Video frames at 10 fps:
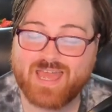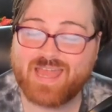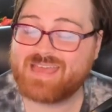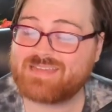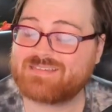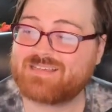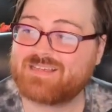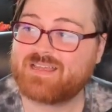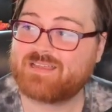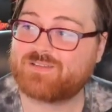And
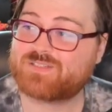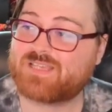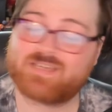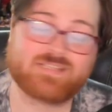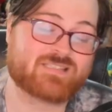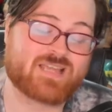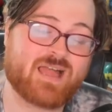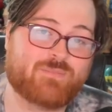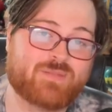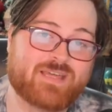it looks like it's
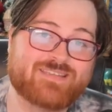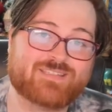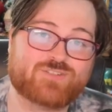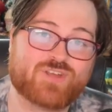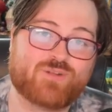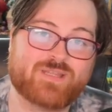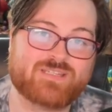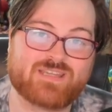time, ladies and gentlemen,